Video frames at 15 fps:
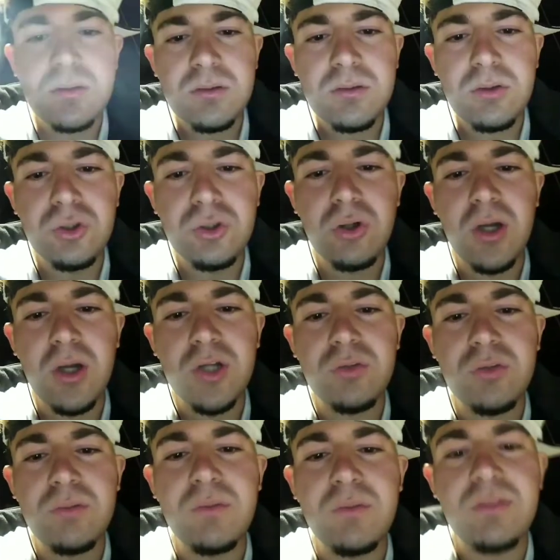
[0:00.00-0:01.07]
Who you
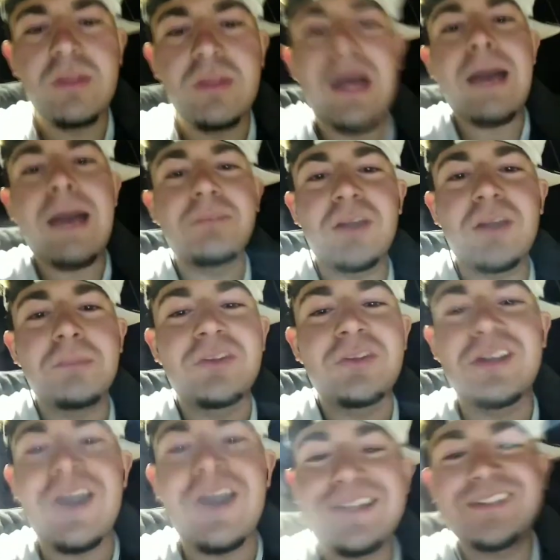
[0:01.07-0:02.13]
arguing with? No, I'm just
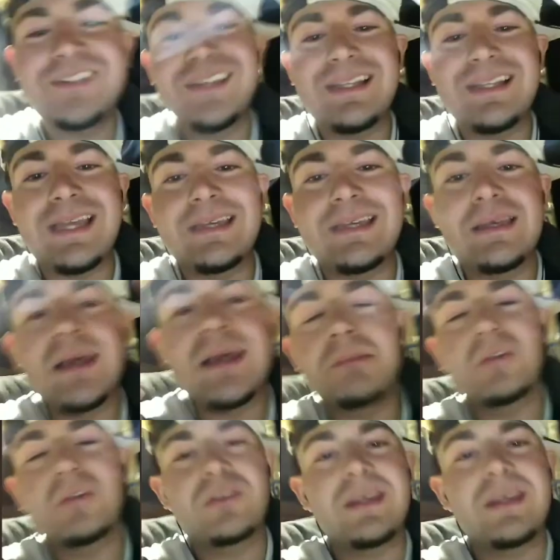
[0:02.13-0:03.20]
talking shit. Like, I'm
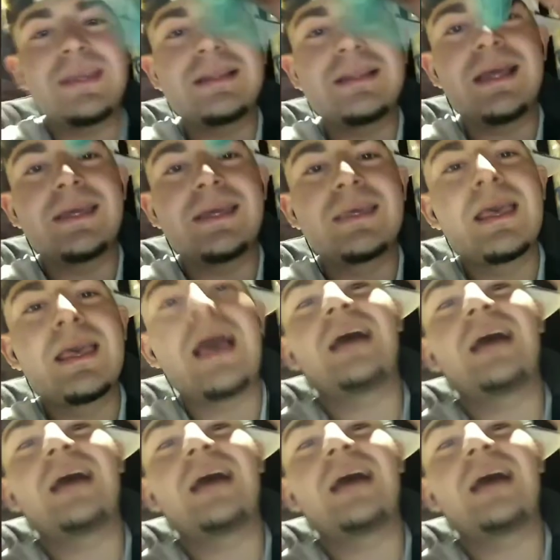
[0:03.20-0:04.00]
just saying, like, I